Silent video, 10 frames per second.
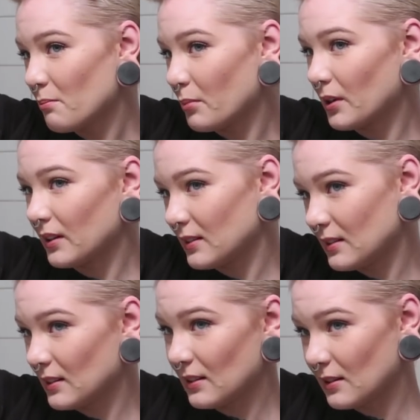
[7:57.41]
but
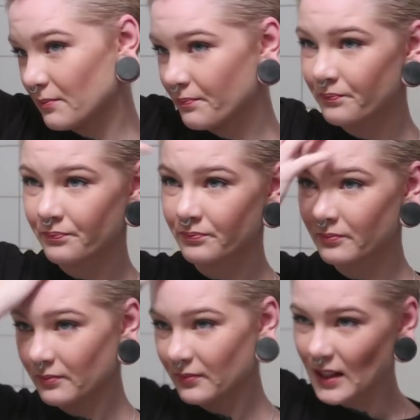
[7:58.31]

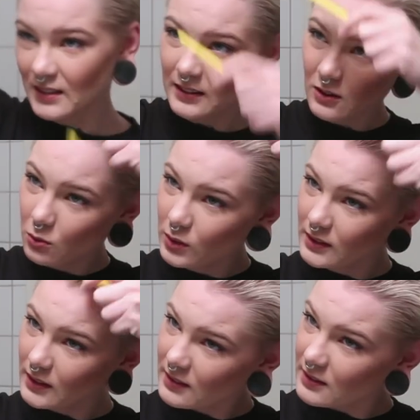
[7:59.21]
that's the goal
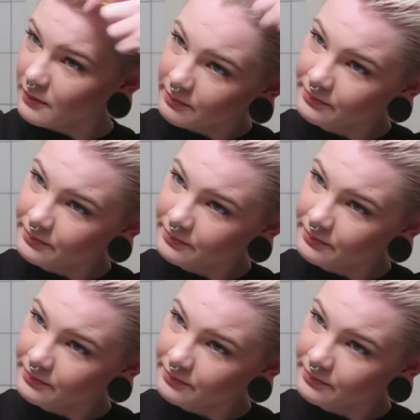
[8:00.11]
at least.